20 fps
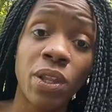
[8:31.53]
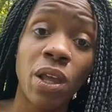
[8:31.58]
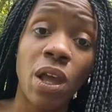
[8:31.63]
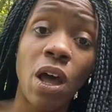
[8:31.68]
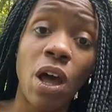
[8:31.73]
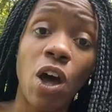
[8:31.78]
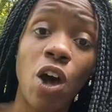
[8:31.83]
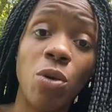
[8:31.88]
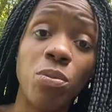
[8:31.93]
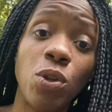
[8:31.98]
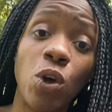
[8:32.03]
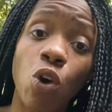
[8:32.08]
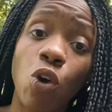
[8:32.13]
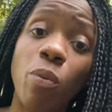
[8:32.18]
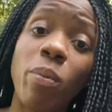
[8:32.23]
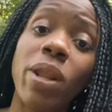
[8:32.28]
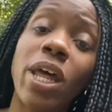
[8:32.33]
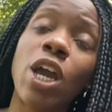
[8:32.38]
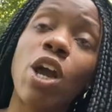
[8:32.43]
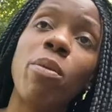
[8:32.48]
The whole
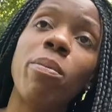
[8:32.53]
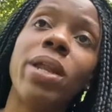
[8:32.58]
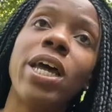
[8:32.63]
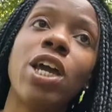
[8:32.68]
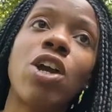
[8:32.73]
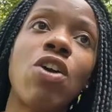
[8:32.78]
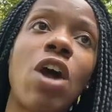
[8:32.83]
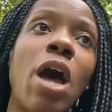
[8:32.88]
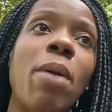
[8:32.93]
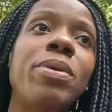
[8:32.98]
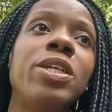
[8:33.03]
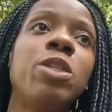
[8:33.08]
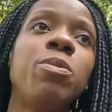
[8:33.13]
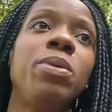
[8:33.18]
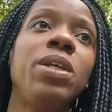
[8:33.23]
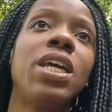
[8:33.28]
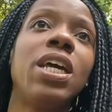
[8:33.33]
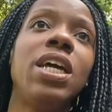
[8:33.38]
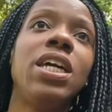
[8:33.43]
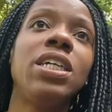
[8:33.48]
black on black crime is
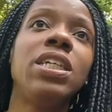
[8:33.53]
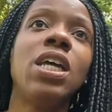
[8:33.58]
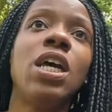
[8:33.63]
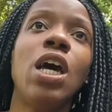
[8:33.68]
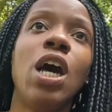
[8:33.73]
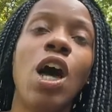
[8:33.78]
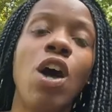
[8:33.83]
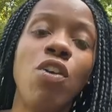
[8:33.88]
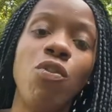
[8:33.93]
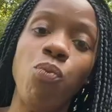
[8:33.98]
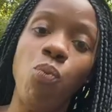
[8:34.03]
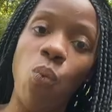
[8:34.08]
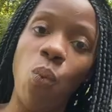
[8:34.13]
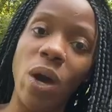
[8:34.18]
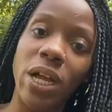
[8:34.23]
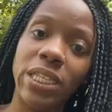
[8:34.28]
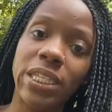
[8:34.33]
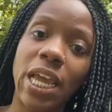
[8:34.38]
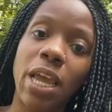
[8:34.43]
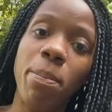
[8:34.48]
because of
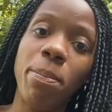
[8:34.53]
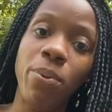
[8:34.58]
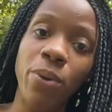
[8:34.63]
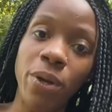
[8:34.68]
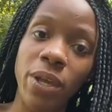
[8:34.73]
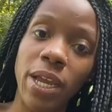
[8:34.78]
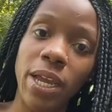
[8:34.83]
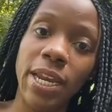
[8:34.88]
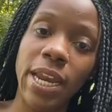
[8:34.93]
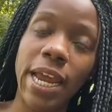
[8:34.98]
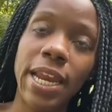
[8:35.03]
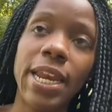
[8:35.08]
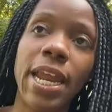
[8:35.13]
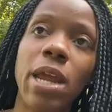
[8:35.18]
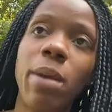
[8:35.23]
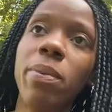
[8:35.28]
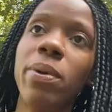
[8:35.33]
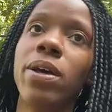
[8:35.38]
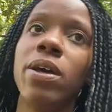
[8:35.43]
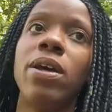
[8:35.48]
what they put in that
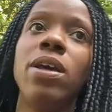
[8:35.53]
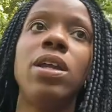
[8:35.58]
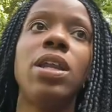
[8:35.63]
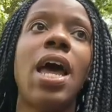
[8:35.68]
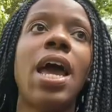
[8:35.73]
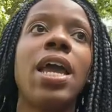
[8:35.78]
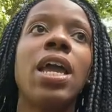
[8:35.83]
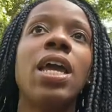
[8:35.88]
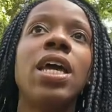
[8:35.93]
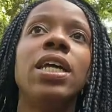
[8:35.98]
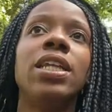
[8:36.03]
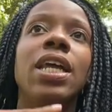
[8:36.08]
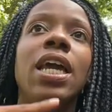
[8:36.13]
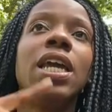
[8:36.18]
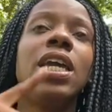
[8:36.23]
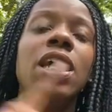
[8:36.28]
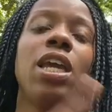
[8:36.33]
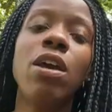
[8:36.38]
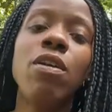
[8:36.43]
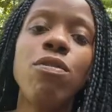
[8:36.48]
neighborhood. Like, they
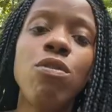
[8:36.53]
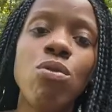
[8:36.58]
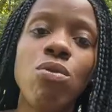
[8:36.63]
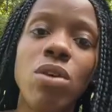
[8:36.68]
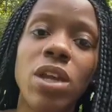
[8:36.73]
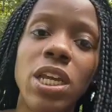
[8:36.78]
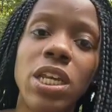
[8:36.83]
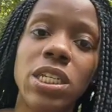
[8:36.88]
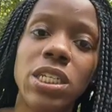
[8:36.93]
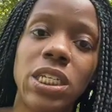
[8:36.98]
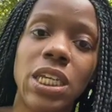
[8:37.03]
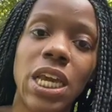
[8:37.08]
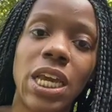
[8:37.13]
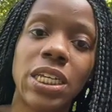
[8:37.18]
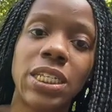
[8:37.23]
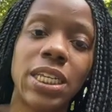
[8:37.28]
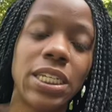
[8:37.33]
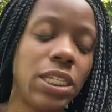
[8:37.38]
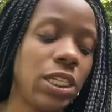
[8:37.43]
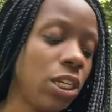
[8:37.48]
give you the easy
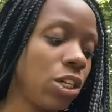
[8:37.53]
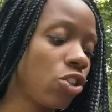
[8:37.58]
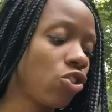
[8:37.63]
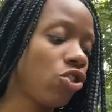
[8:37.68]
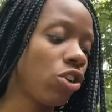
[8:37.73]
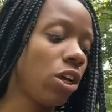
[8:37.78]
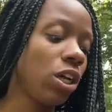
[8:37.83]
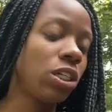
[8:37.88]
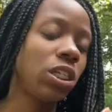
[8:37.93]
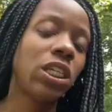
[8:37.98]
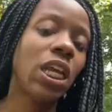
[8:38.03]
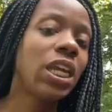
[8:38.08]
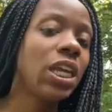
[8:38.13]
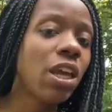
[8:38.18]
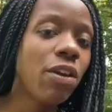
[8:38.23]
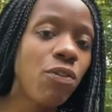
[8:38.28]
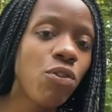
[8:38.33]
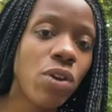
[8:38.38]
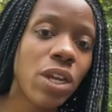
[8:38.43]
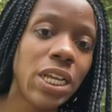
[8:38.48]
access to the drugs. They
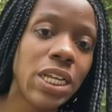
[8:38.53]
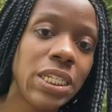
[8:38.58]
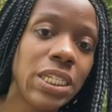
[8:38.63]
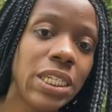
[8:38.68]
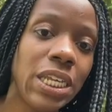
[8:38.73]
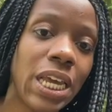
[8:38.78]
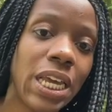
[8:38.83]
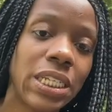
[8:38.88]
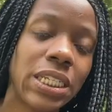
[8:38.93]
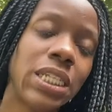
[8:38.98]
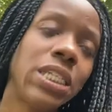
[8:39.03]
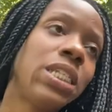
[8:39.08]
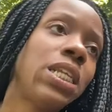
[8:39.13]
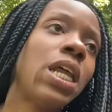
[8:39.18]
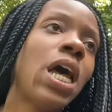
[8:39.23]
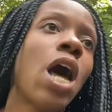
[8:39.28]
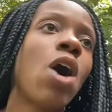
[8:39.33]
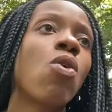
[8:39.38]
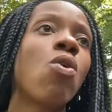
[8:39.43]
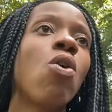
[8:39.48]
give you the easy access to the
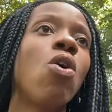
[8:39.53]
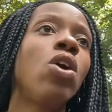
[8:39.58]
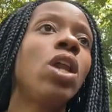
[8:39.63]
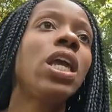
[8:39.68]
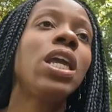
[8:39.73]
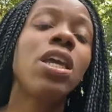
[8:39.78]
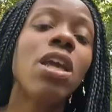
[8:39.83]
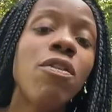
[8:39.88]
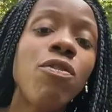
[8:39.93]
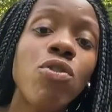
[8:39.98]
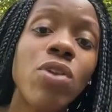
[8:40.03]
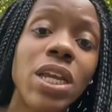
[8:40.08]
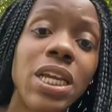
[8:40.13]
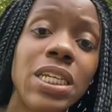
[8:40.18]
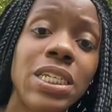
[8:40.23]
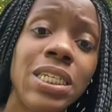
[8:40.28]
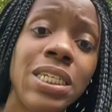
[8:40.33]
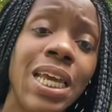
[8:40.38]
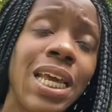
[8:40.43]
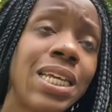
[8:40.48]
alcohol. They give you the
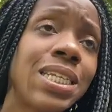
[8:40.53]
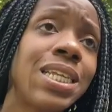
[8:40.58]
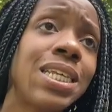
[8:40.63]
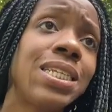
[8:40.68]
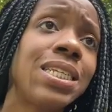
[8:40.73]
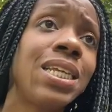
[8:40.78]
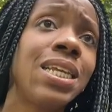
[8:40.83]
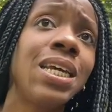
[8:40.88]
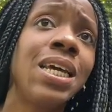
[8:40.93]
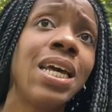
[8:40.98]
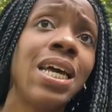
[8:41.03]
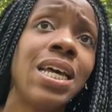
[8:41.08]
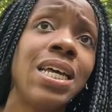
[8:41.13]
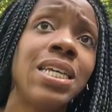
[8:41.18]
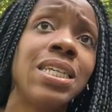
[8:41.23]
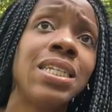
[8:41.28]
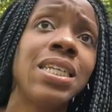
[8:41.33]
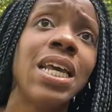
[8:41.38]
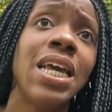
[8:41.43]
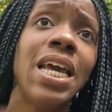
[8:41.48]
easy access to the
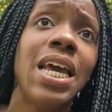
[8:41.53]
guns.